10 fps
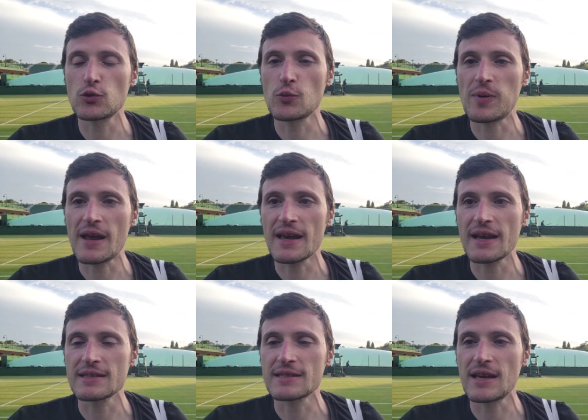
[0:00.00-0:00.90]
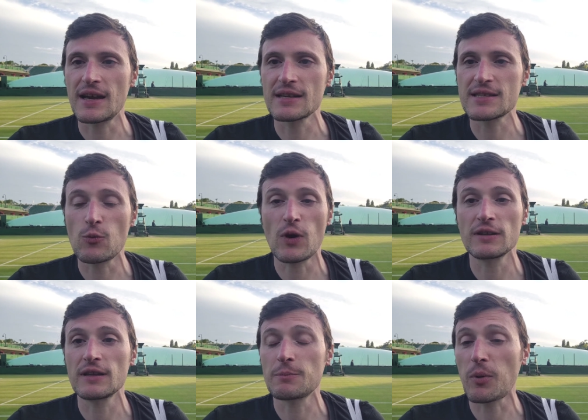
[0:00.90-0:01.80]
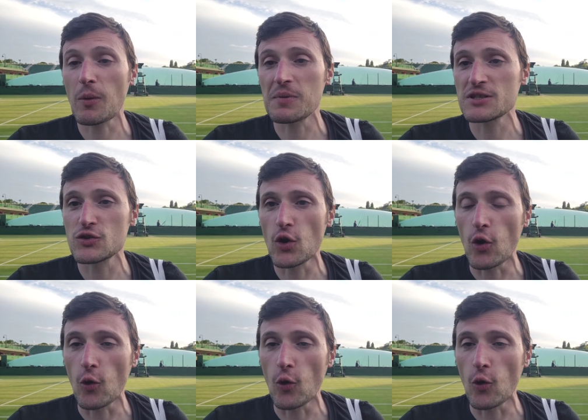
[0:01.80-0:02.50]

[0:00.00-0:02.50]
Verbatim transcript: to play against someone that probably is not